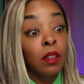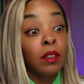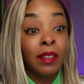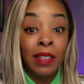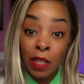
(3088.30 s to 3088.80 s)

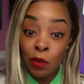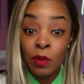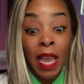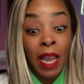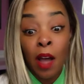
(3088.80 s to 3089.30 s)
Did you
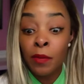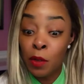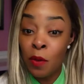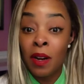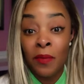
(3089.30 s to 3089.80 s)
take off
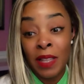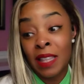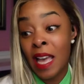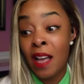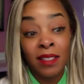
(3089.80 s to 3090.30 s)

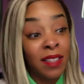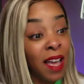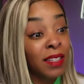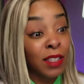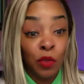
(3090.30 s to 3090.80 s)

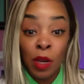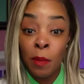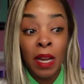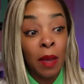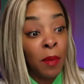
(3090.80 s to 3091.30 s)
$250,000? Did you give me
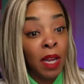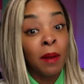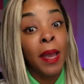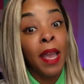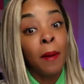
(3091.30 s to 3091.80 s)
that money
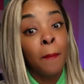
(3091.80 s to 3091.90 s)
back?